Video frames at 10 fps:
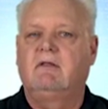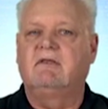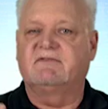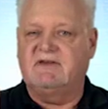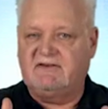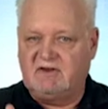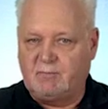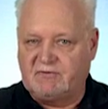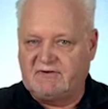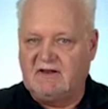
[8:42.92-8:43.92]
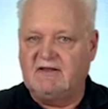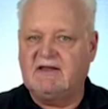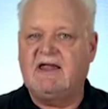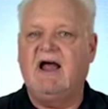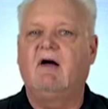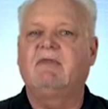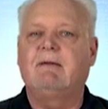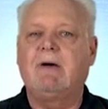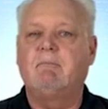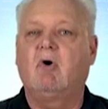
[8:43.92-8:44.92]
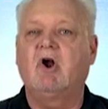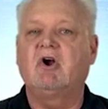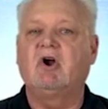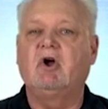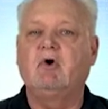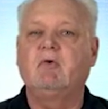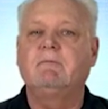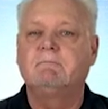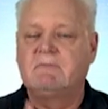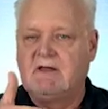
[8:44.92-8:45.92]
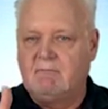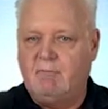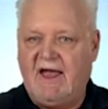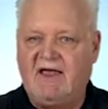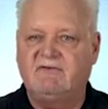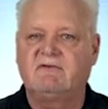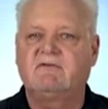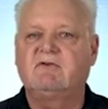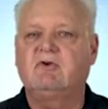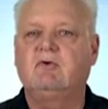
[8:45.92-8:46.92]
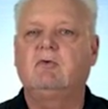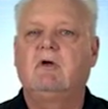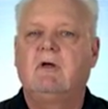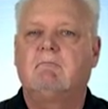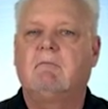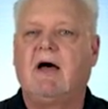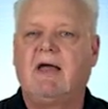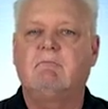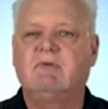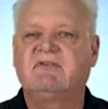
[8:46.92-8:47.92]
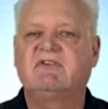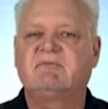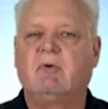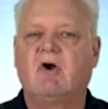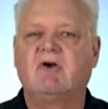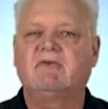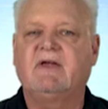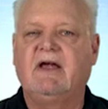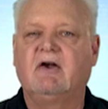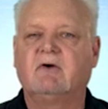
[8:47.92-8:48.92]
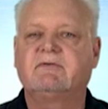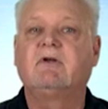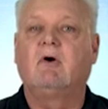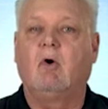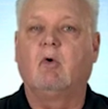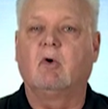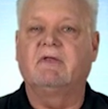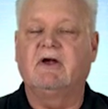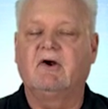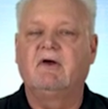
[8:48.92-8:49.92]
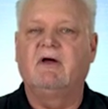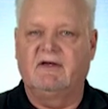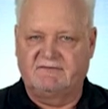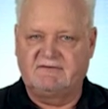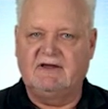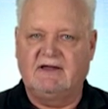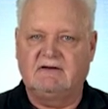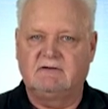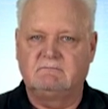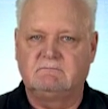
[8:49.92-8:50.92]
The 60% of the account that my partner owned passes to my business partner's heirs or their estate.